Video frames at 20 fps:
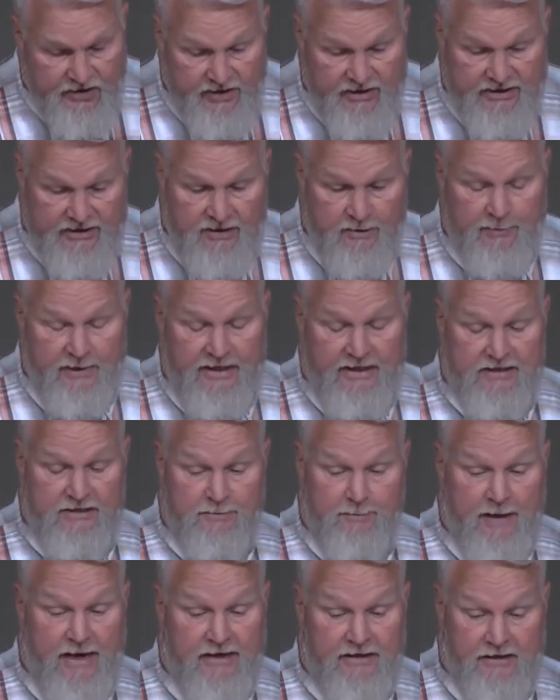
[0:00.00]
is to be
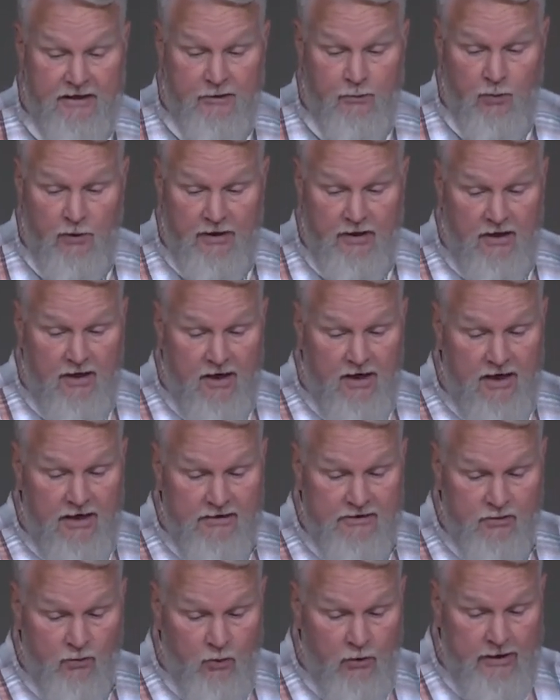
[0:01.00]
expected when
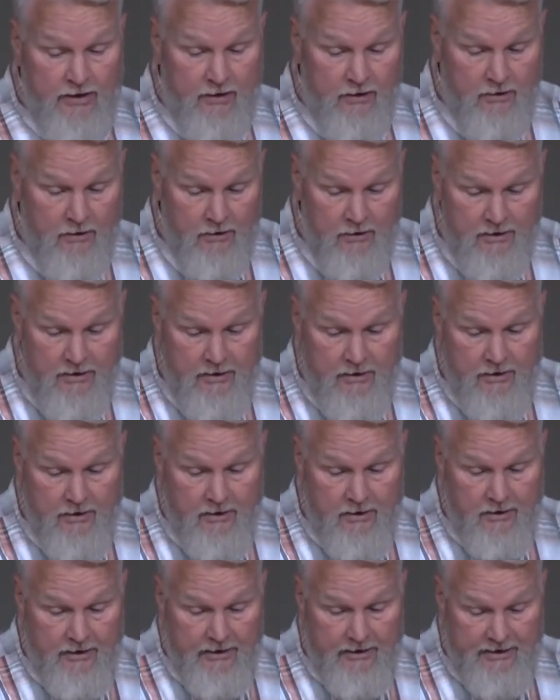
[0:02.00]
God's will
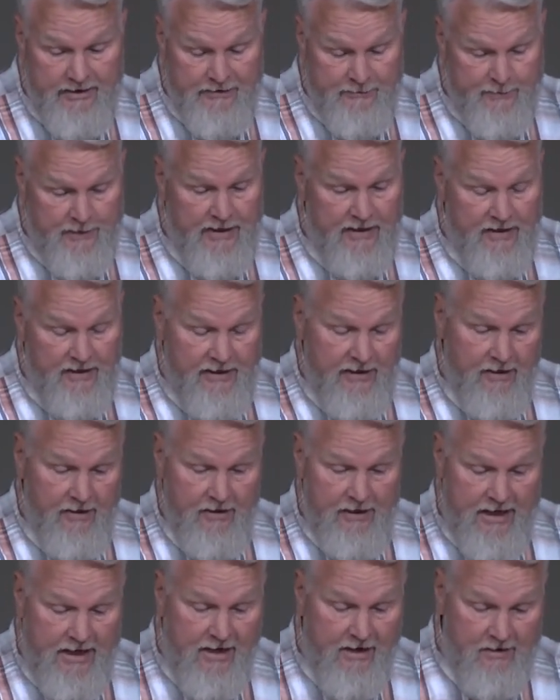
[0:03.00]
is being
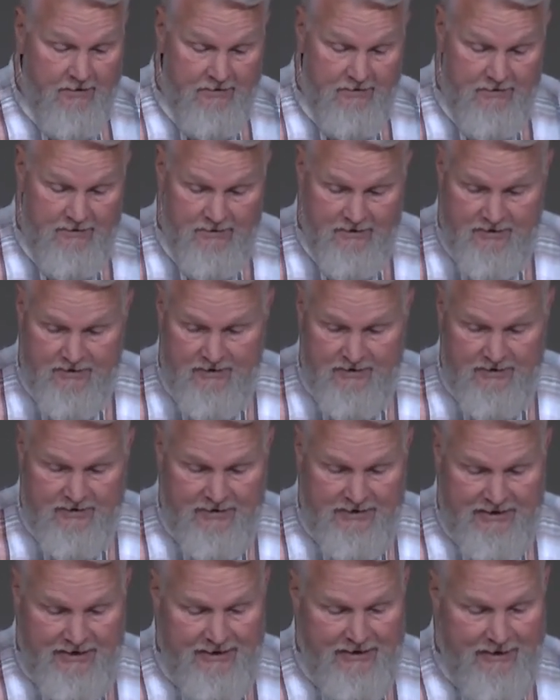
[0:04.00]
carried out.
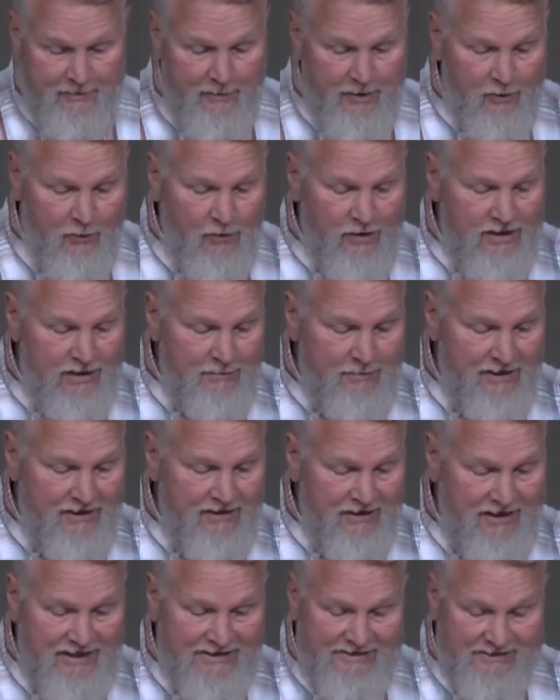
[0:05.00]
I mean, wouldn't it be
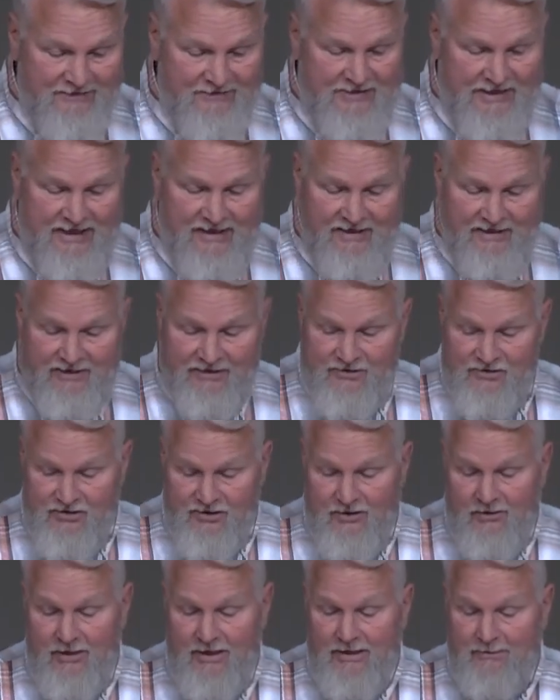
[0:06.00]
nice if Satan didn't
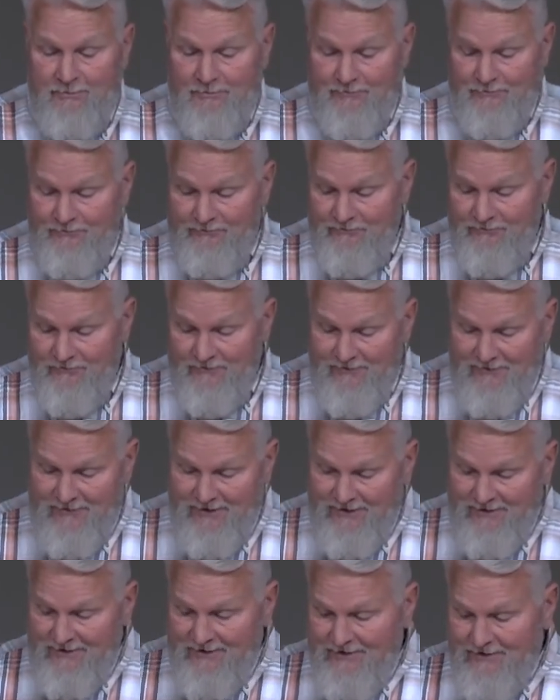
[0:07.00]
show up?
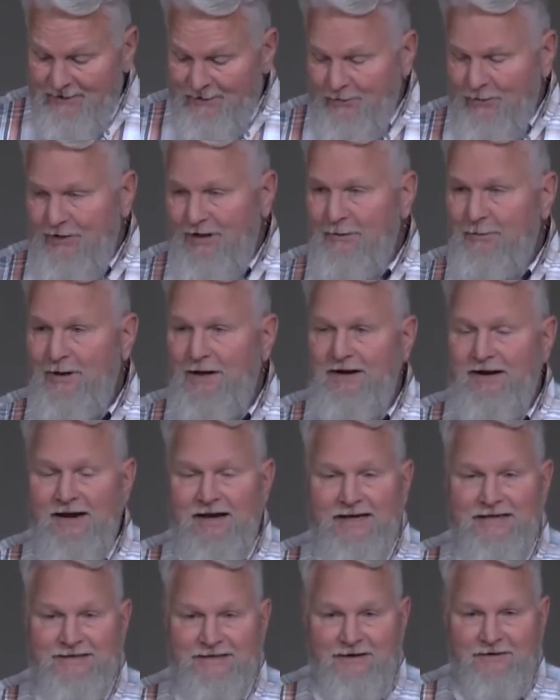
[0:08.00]
Wouldn't it be
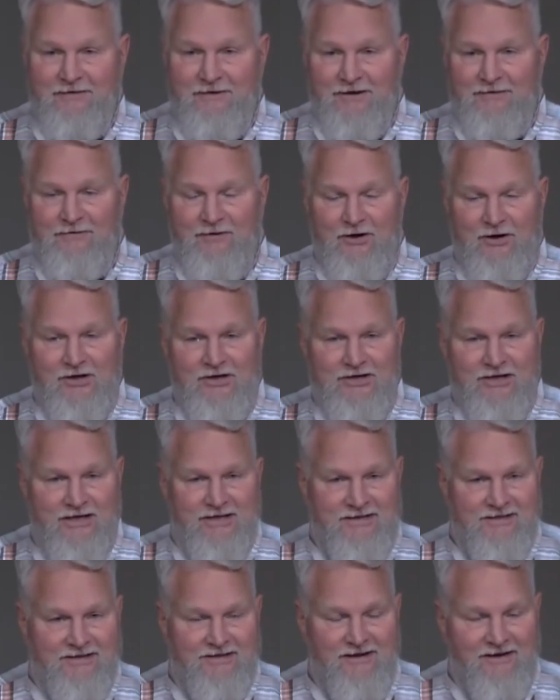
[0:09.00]
nice if you could
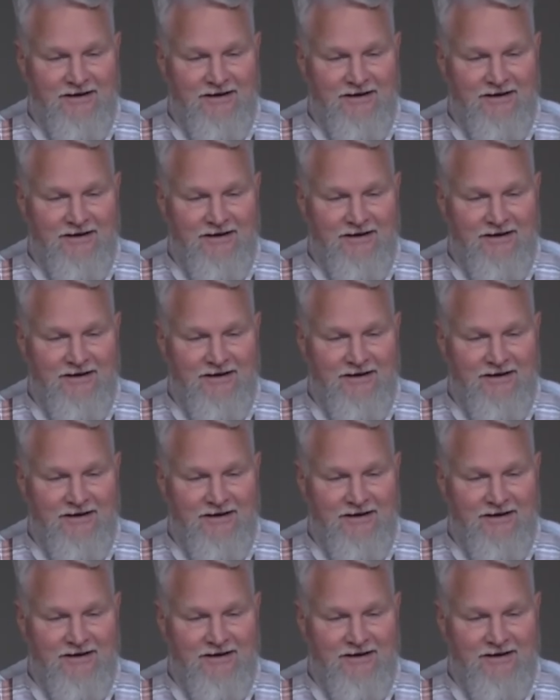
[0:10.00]
just